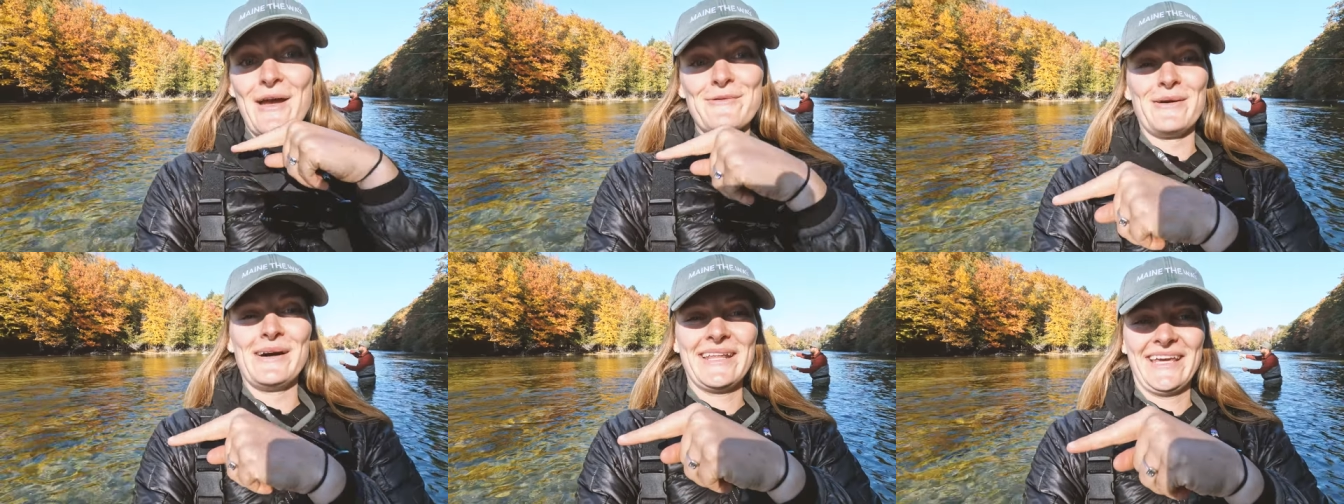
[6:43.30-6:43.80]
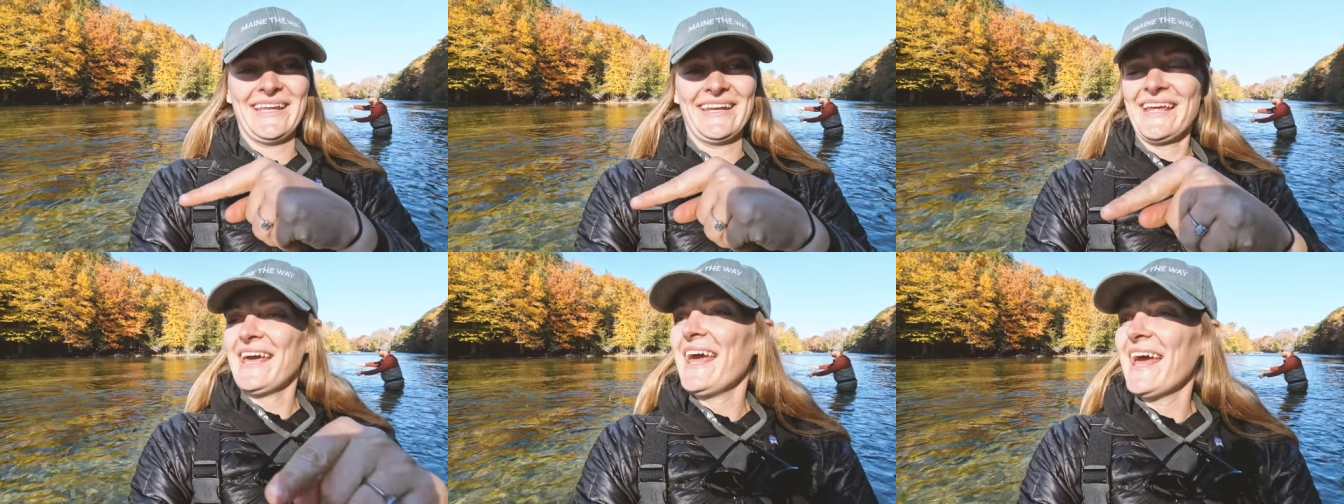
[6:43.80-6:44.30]
I want it.
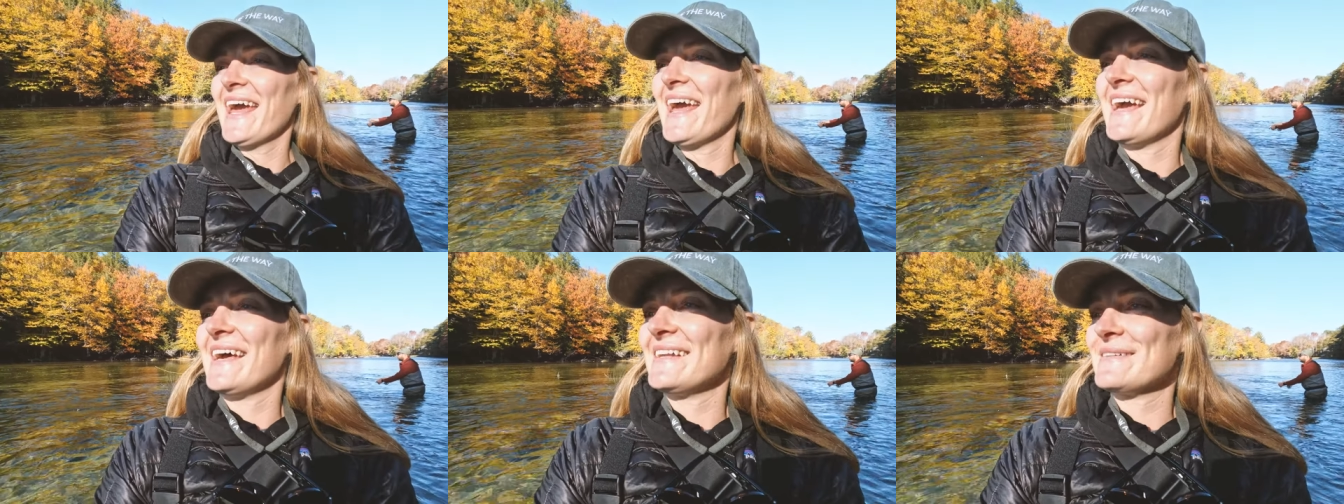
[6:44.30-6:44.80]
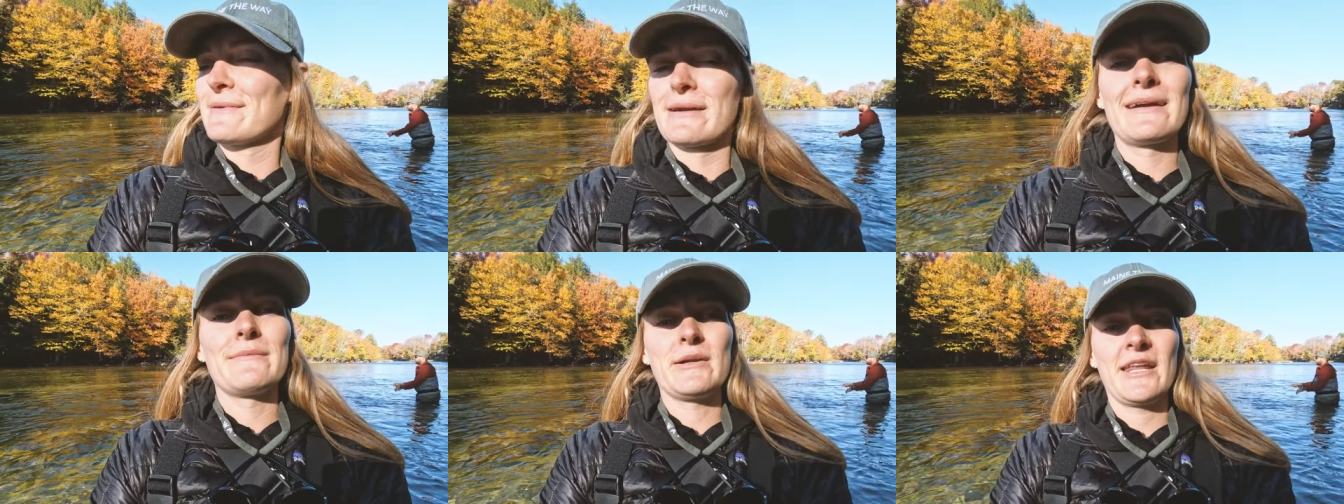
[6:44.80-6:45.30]
And
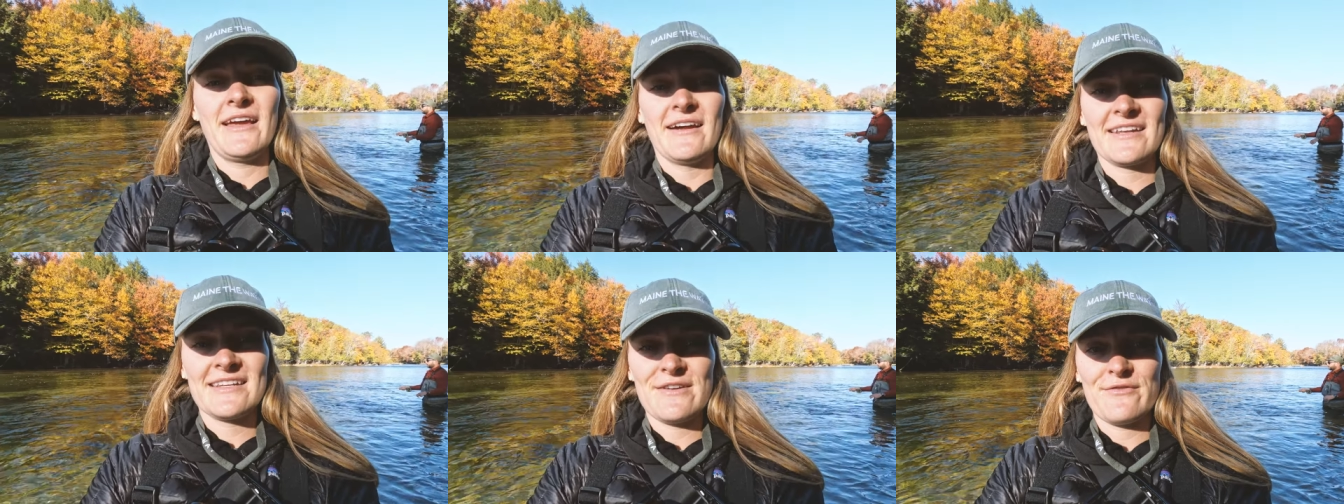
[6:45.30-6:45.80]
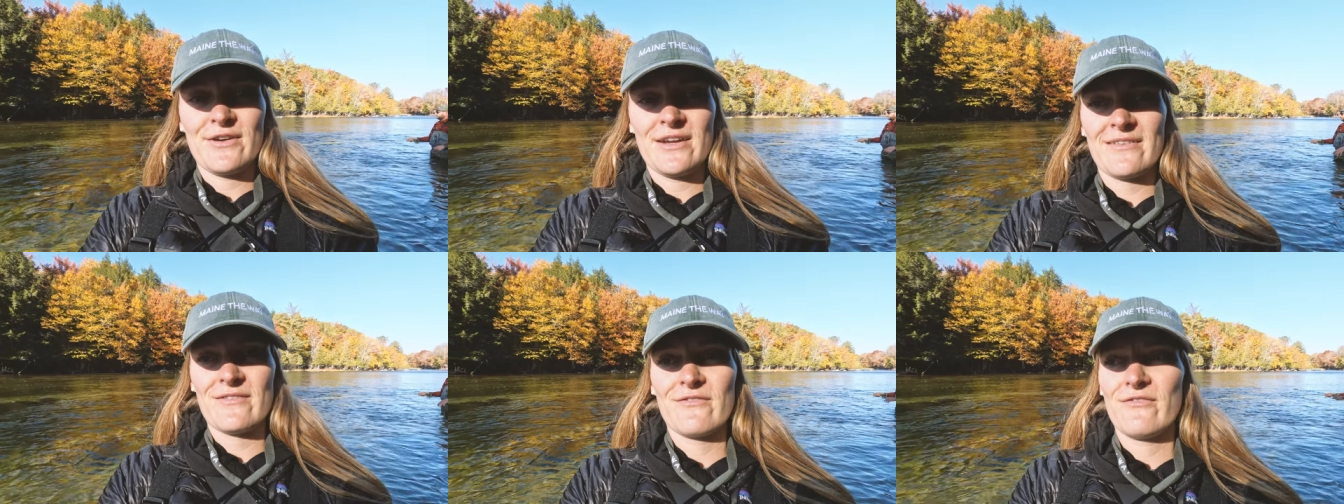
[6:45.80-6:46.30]
we're putting on a
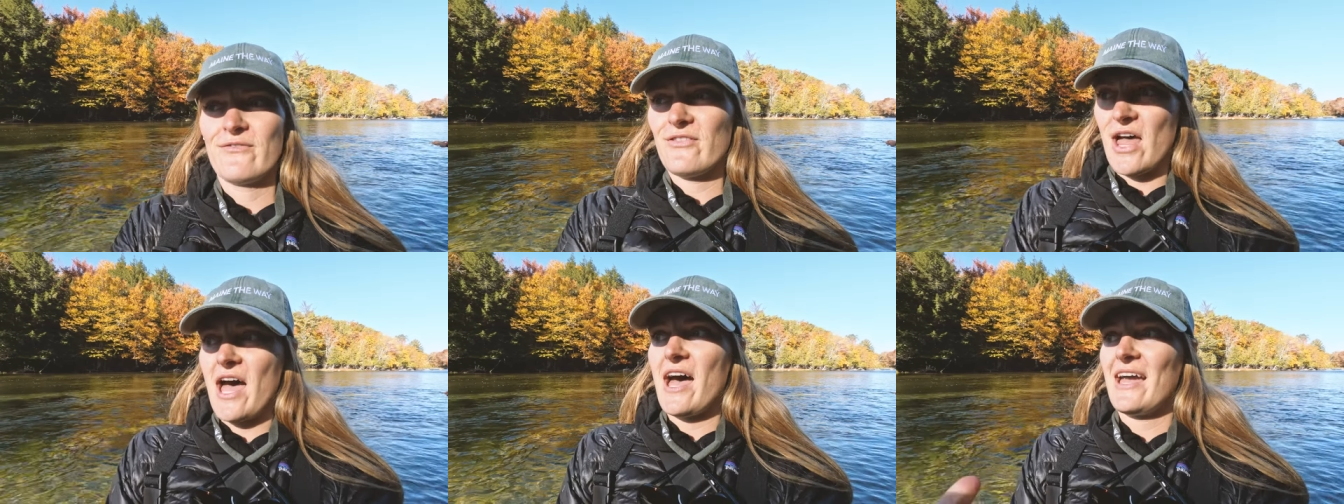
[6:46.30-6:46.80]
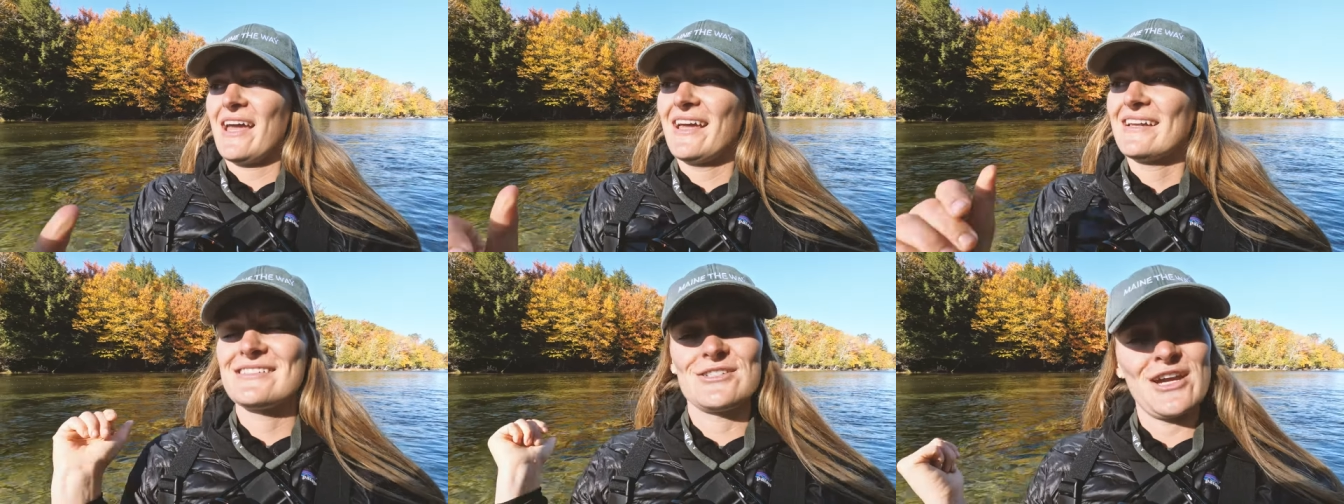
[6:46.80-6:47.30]
different
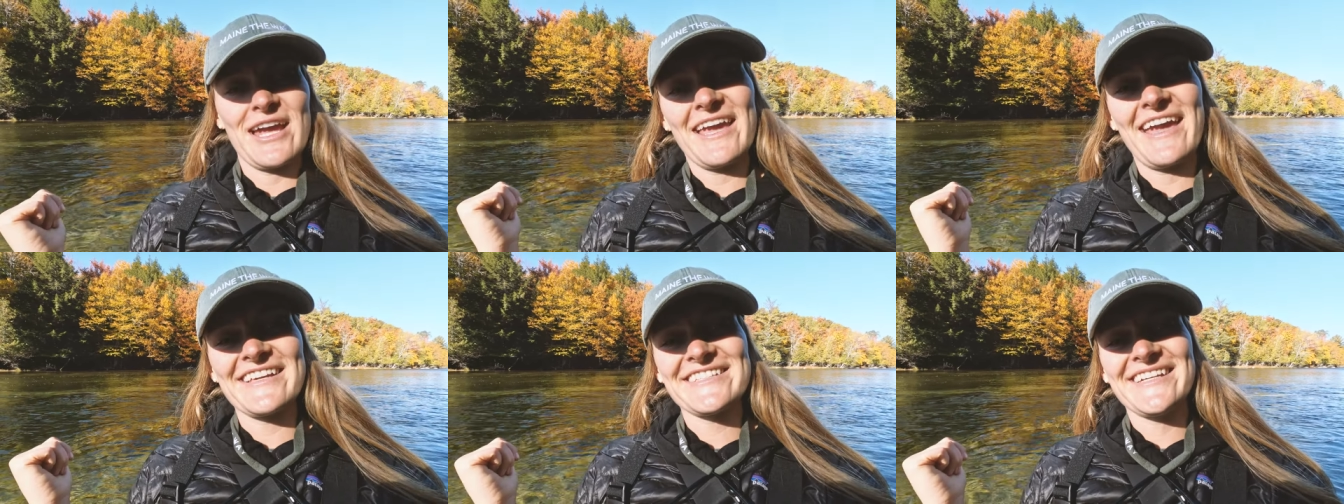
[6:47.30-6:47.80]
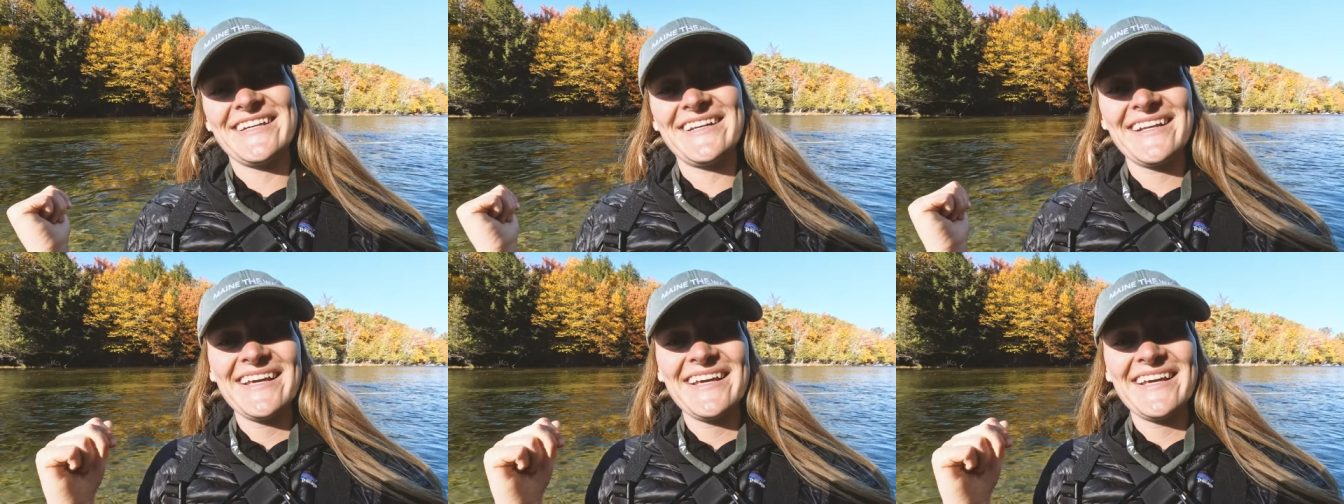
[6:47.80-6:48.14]
fly to try and catch it.